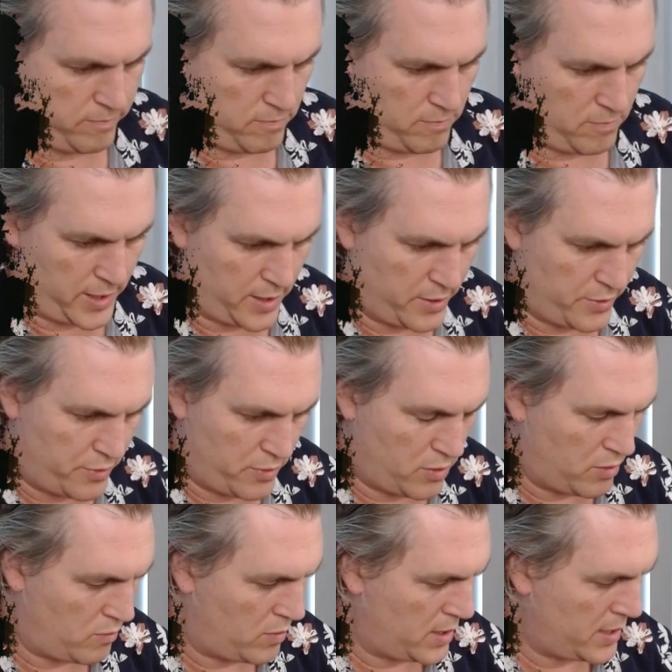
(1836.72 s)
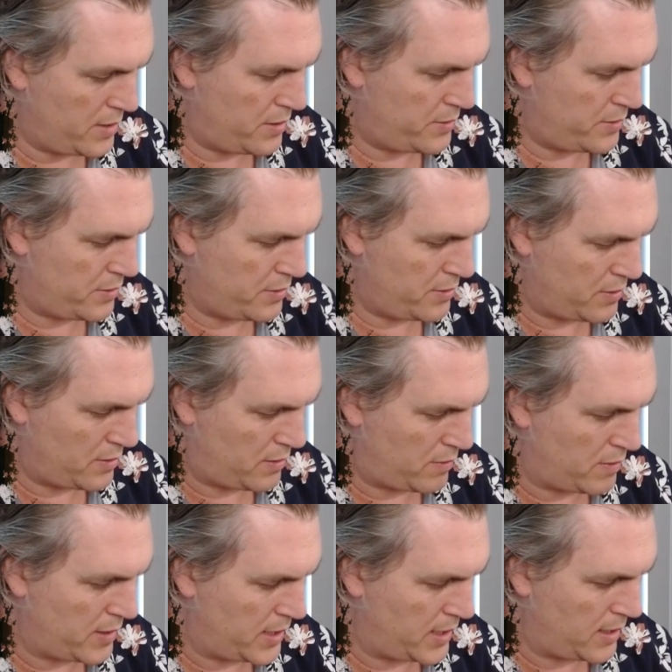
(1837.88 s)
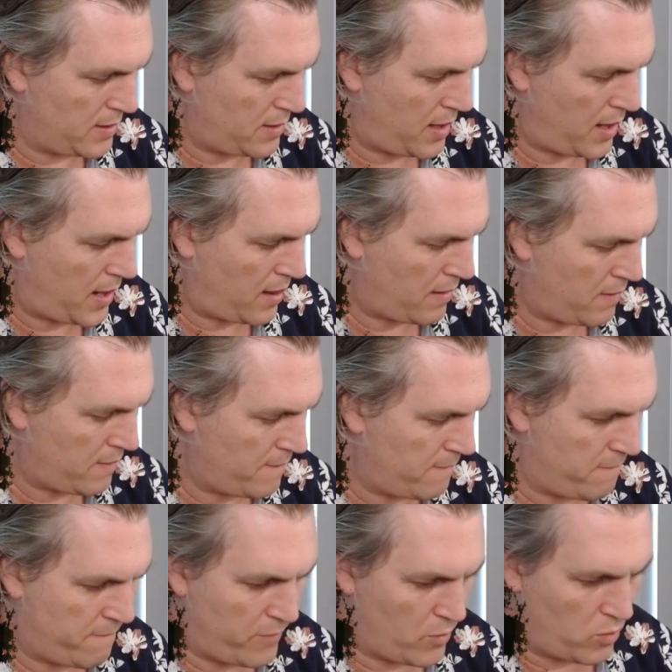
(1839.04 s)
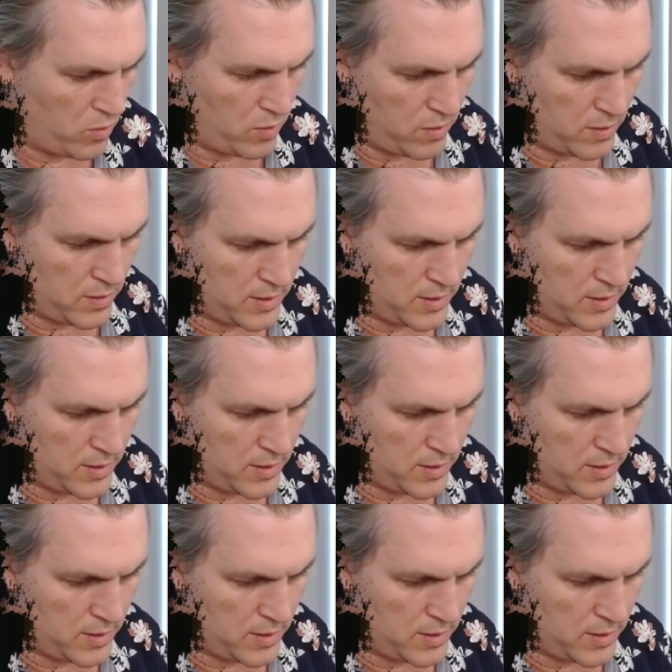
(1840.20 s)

We're going to draw 1, 2, 3, 4.